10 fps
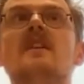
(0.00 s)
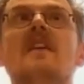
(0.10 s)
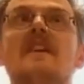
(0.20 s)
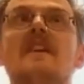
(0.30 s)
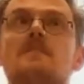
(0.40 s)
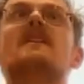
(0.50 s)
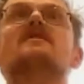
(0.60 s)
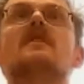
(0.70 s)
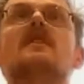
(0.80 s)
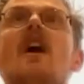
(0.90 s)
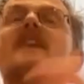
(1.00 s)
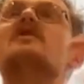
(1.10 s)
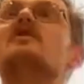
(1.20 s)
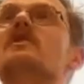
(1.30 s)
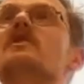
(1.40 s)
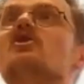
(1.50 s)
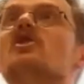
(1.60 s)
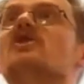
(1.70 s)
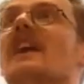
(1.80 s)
And that's because our intuition should